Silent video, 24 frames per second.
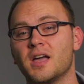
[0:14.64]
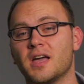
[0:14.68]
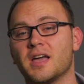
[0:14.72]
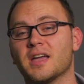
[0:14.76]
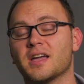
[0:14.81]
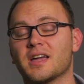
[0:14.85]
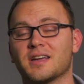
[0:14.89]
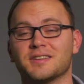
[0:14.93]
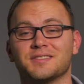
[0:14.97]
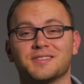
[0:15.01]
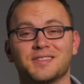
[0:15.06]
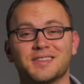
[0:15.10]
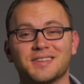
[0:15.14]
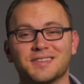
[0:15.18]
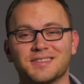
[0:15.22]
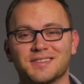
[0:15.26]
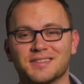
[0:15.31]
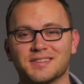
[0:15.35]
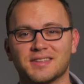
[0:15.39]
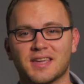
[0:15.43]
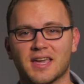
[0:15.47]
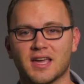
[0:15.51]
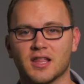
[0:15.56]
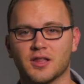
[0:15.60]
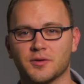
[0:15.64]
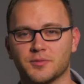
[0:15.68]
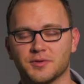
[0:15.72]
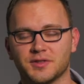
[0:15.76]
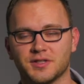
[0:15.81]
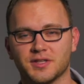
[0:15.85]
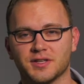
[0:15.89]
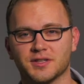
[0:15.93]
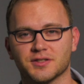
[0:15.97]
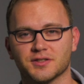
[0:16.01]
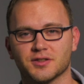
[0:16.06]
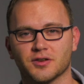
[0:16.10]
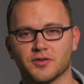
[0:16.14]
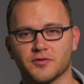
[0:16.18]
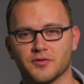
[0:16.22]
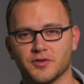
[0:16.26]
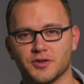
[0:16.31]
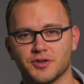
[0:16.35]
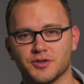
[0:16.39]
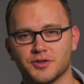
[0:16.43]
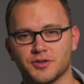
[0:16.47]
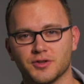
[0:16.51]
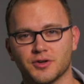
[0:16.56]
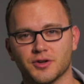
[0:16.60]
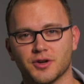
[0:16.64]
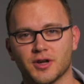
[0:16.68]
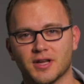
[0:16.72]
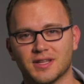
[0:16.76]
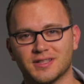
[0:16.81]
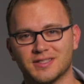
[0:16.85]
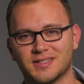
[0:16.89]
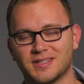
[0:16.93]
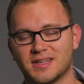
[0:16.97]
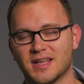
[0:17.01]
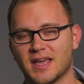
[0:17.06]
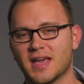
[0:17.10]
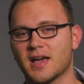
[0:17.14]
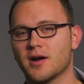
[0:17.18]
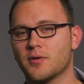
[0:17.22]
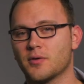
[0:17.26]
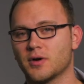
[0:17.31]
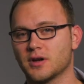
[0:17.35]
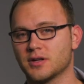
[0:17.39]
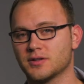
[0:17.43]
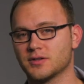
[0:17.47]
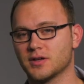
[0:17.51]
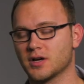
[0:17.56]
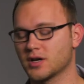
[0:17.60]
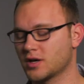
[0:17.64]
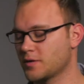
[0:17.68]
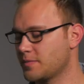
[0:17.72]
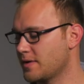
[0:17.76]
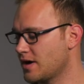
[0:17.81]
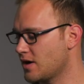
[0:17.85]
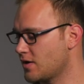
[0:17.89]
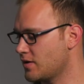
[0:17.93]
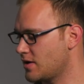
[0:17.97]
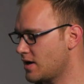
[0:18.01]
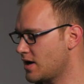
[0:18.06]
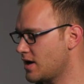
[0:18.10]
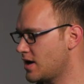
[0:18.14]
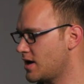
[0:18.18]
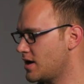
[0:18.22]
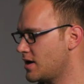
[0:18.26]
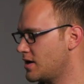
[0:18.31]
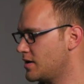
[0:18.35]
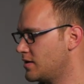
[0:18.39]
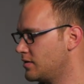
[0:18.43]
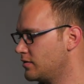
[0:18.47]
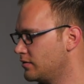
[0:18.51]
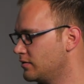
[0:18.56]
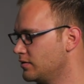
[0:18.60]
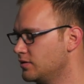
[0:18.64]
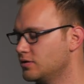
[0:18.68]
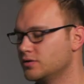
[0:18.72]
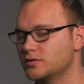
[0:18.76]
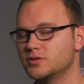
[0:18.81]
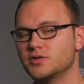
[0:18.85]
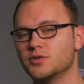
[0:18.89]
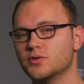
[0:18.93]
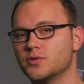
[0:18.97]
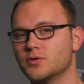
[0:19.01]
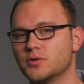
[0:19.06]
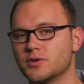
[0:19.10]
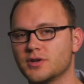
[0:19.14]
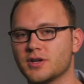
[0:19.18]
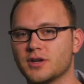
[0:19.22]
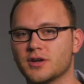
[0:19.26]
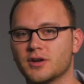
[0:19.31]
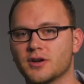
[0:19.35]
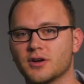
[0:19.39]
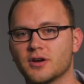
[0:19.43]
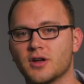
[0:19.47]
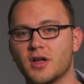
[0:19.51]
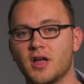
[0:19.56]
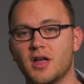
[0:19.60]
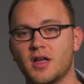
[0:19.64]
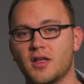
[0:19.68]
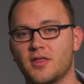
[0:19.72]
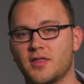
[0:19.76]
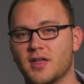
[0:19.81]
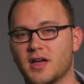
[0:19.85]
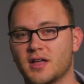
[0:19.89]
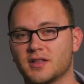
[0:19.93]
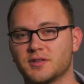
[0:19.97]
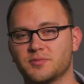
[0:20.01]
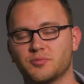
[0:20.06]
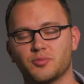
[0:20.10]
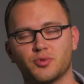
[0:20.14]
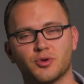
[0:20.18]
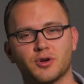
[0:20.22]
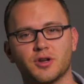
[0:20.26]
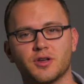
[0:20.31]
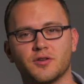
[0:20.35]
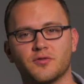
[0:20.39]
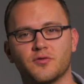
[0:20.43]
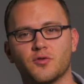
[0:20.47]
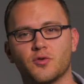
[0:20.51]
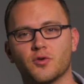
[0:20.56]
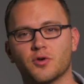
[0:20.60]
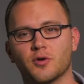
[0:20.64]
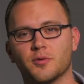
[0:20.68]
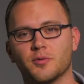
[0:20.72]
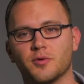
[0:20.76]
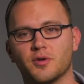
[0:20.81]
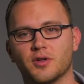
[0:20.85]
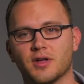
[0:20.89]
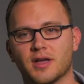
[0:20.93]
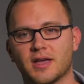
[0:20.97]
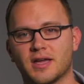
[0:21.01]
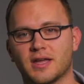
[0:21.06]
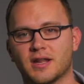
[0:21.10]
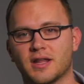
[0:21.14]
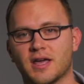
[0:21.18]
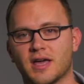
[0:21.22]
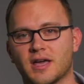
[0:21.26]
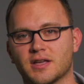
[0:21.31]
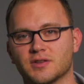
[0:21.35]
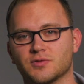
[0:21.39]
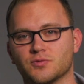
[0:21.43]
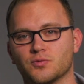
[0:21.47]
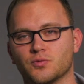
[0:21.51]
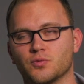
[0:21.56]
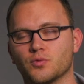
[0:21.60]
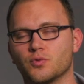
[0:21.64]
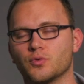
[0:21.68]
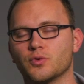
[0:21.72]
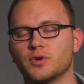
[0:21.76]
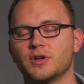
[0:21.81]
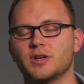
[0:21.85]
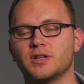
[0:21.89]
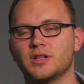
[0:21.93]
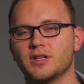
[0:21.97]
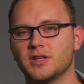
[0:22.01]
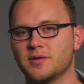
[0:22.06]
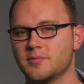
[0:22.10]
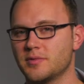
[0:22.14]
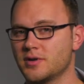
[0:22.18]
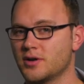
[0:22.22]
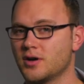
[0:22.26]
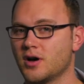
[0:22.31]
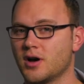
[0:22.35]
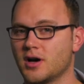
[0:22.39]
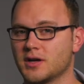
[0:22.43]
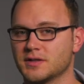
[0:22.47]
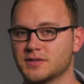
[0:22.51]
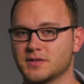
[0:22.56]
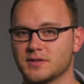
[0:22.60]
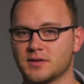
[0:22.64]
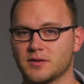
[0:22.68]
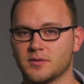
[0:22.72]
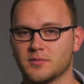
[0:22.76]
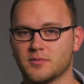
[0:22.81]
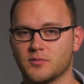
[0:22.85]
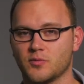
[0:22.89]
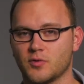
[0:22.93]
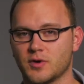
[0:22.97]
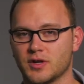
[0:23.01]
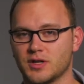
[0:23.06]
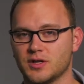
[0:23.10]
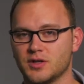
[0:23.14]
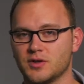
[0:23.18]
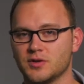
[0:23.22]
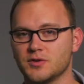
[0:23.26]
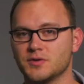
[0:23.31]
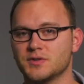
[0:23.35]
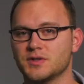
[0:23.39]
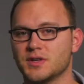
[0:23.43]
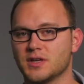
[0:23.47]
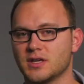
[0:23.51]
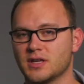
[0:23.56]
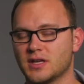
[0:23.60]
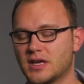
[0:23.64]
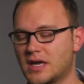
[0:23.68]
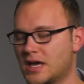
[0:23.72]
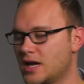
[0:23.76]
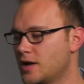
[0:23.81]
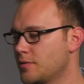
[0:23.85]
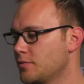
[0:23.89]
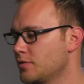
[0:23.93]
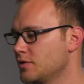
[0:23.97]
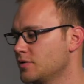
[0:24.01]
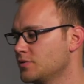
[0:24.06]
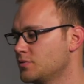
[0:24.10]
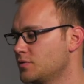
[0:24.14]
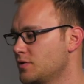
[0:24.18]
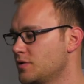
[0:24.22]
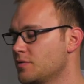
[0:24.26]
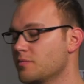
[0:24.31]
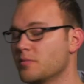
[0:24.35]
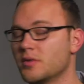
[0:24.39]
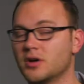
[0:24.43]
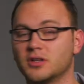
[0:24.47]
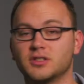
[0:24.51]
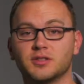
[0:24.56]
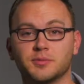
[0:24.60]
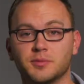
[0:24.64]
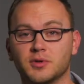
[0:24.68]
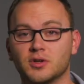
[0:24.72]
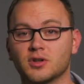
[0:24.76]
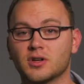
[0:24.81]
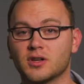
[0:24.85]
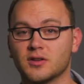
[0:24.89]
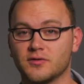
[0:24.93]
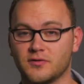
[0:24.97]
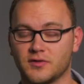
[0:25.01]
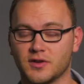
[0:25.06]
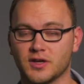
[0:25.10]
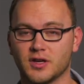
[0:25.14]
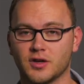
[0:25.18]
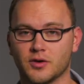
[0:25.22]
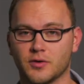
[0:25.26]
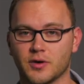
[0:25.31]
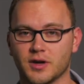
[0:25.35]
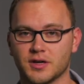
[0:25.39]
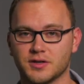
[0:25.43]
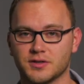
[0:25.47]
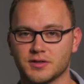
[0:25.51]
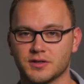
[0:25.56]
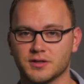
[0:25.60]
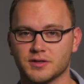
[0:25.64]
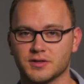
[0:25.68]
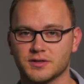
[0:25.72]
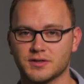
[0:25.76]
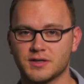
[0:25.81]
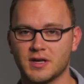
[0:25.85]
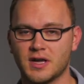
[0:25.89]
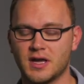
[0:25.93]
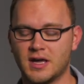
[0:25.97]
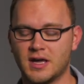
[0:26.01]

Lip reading: Hey guys, this is Caleb with DSLR Video Shooter, and today I want to talk about a little tool here that's pretty affordable and has really been awesome when using cameras with multiple configurations.